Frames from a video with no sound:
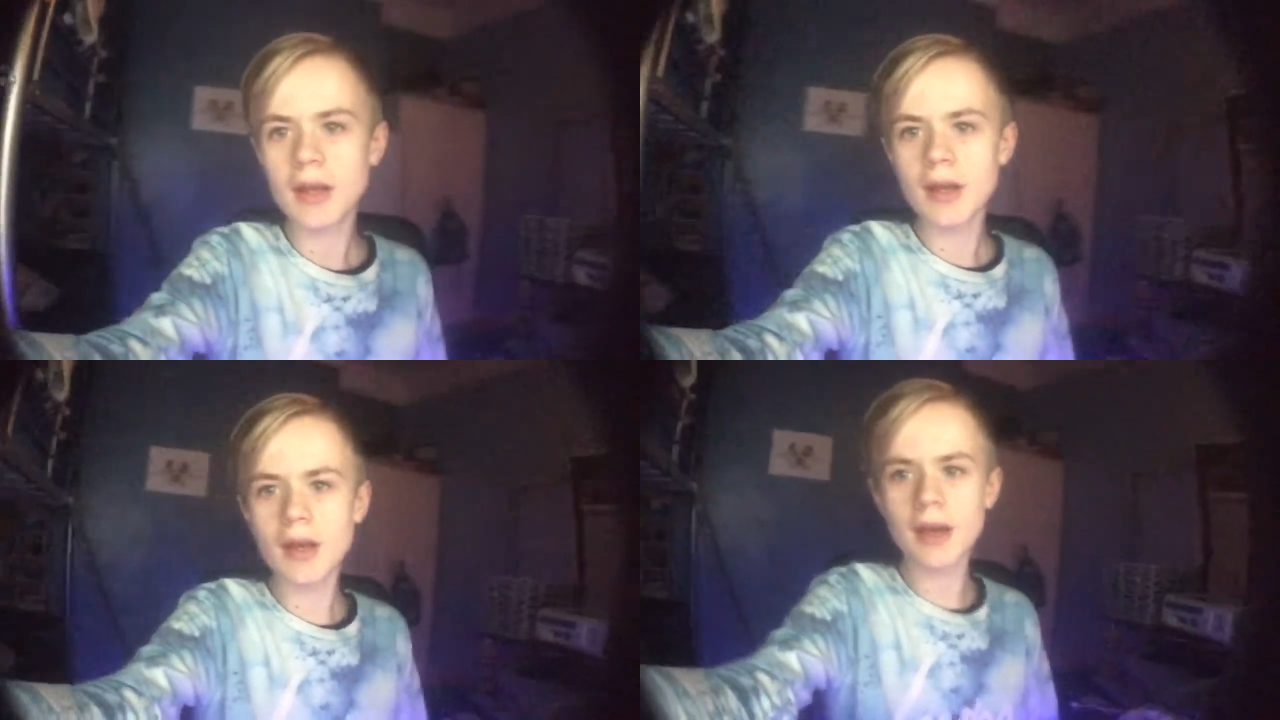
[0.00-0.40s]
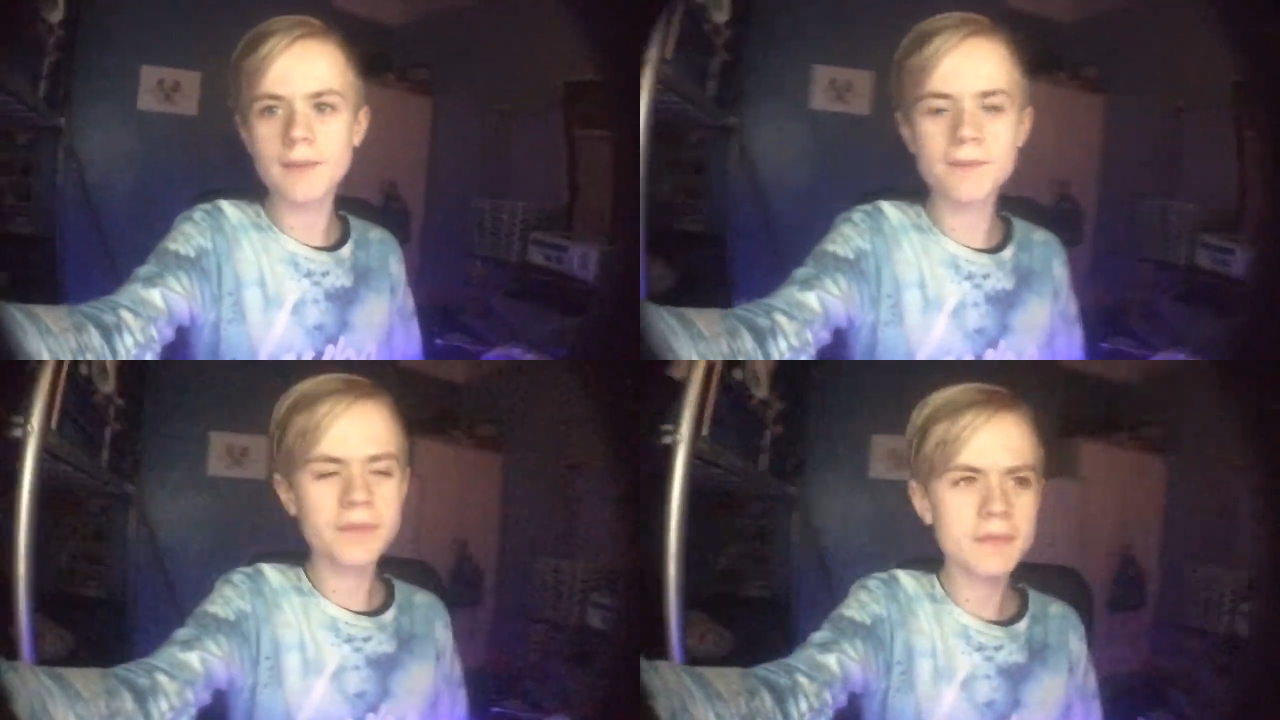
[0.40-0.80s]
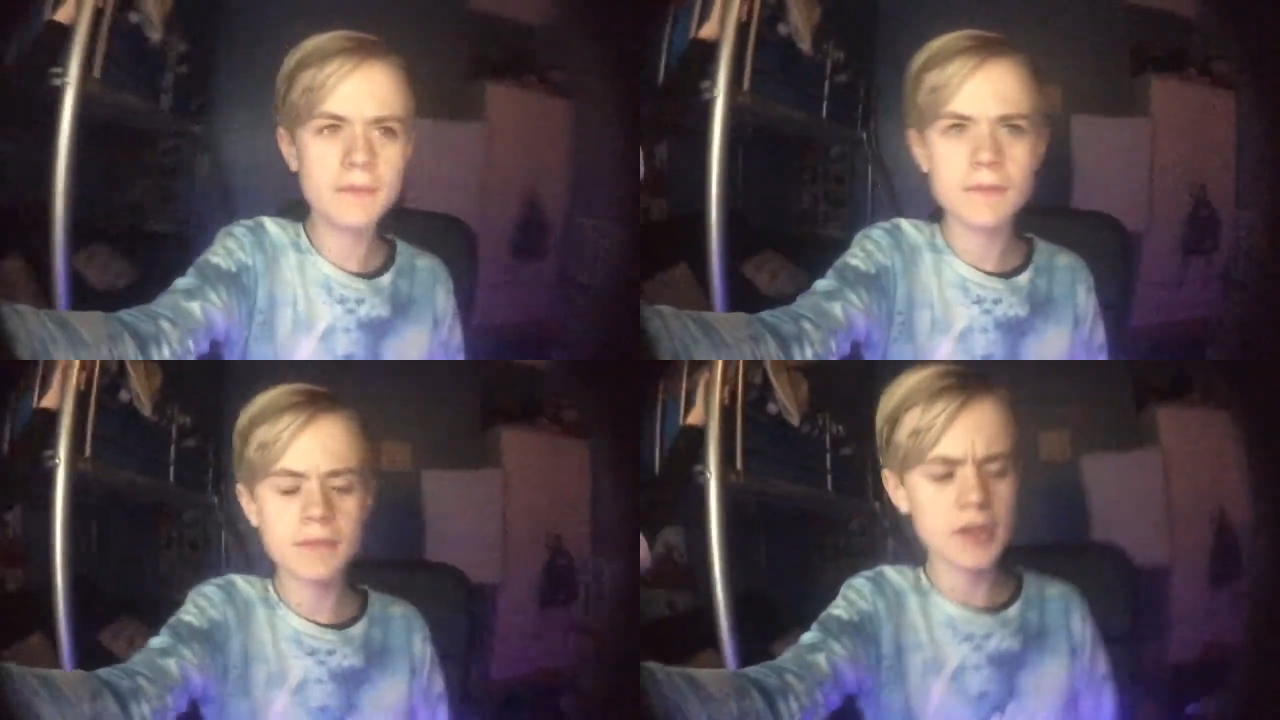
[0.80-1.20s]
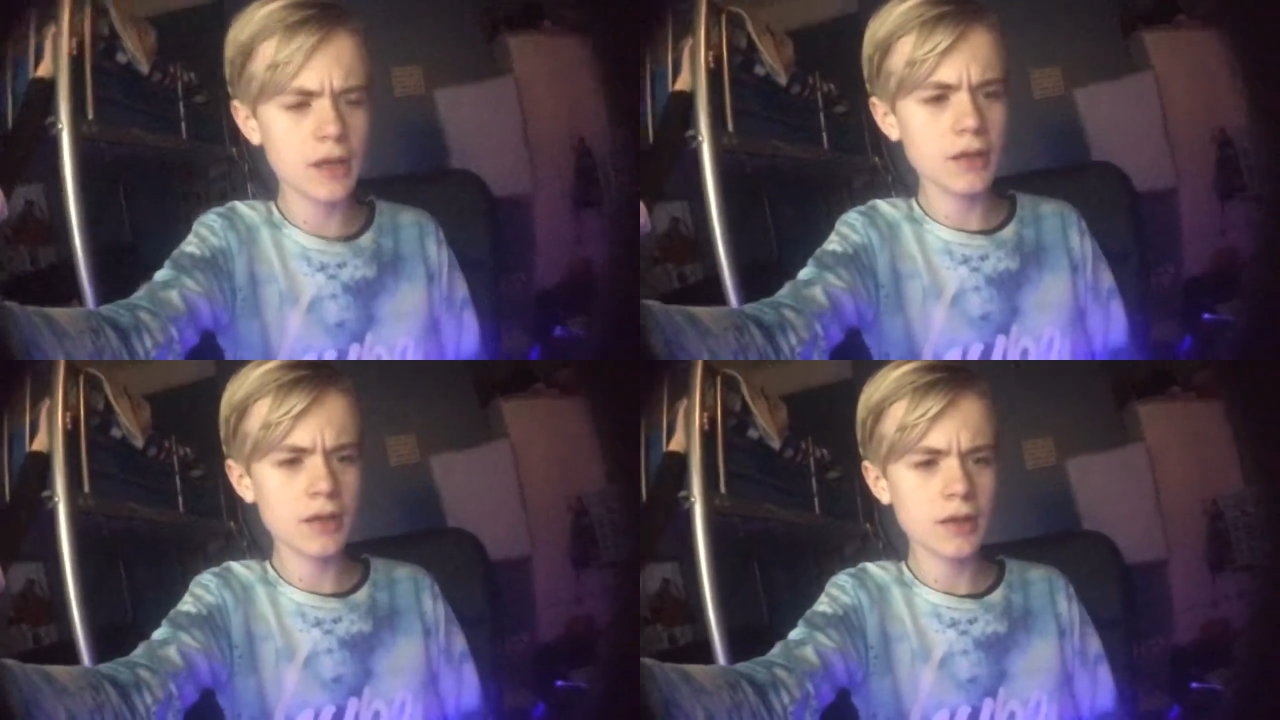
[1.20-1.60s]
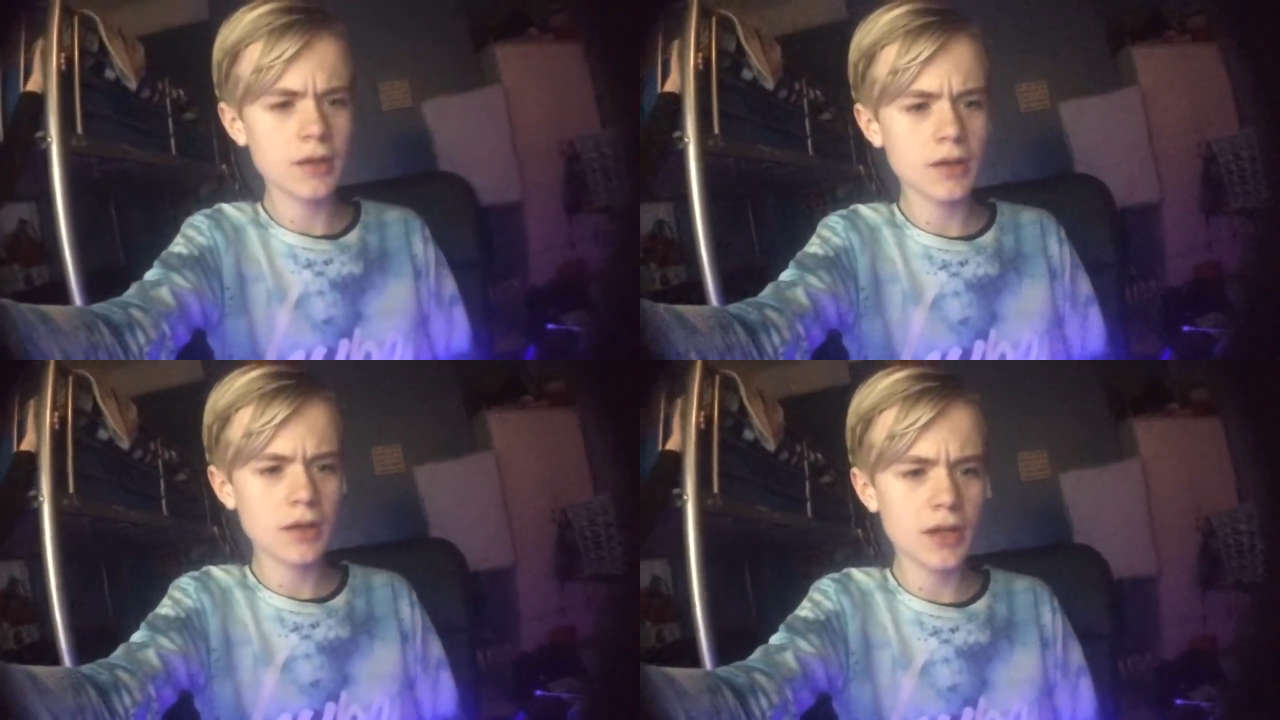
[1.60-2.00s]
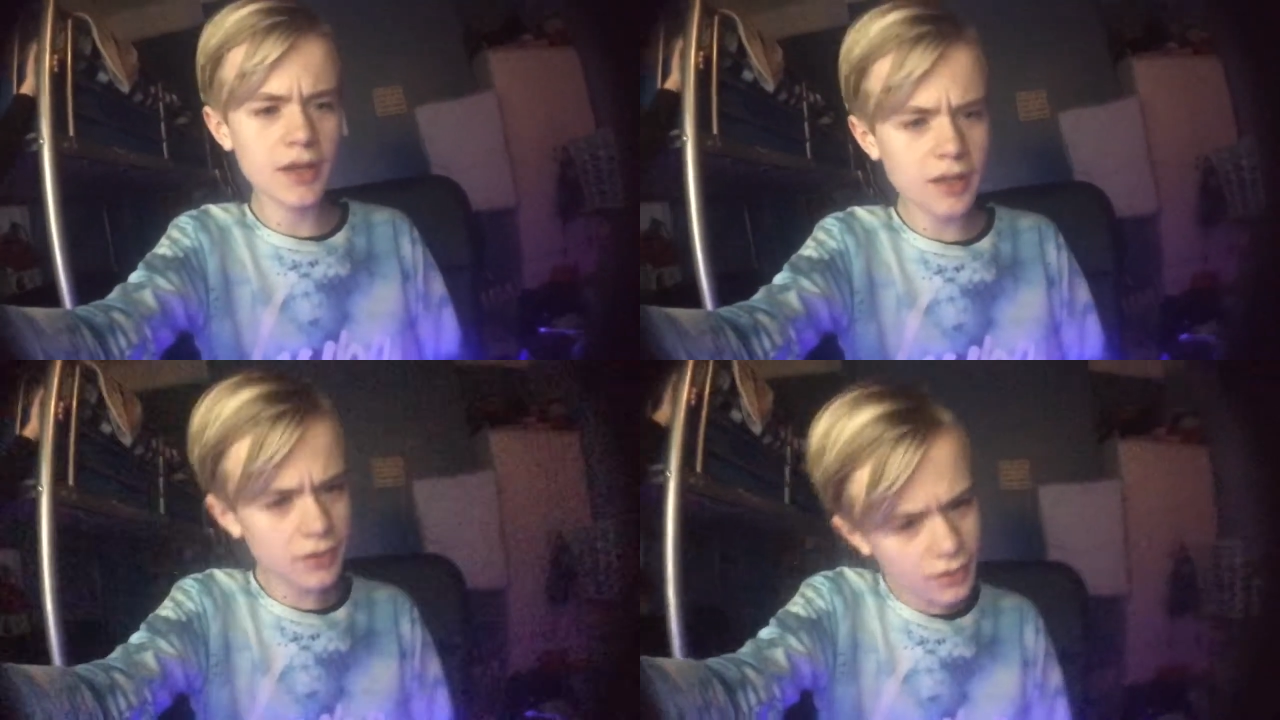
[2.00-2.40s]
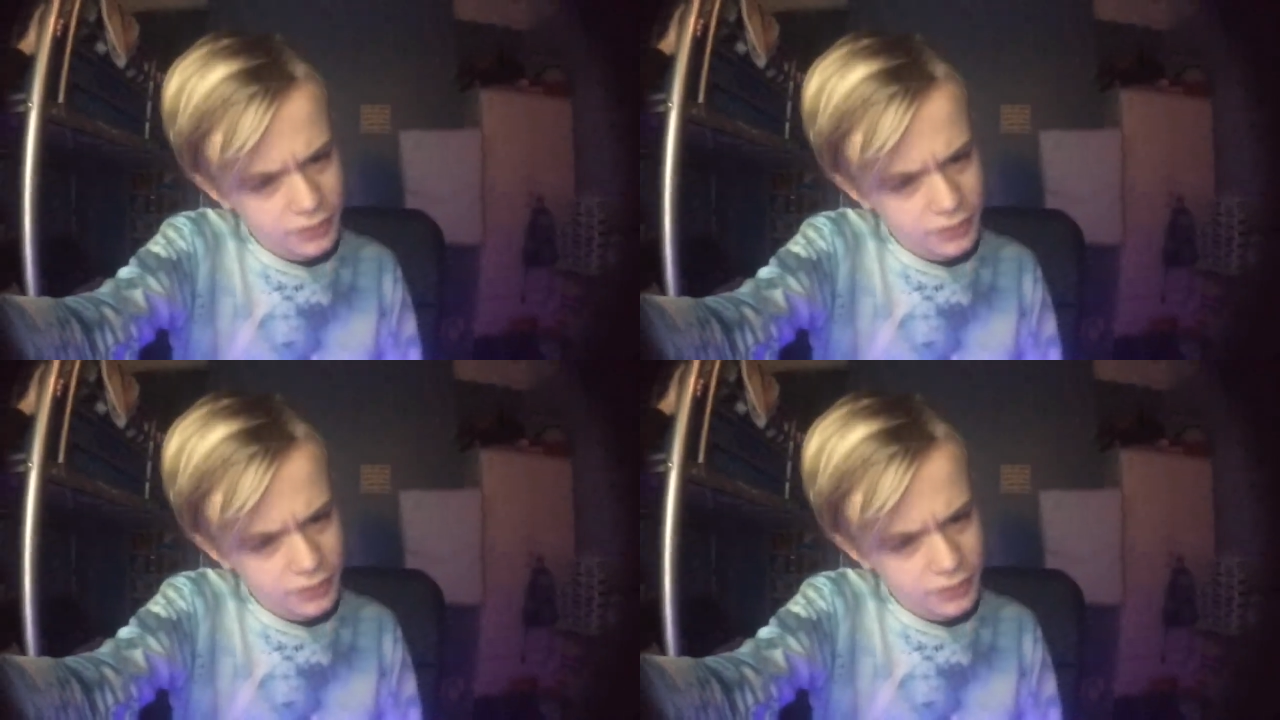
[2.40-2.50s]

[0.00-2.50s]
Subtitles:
The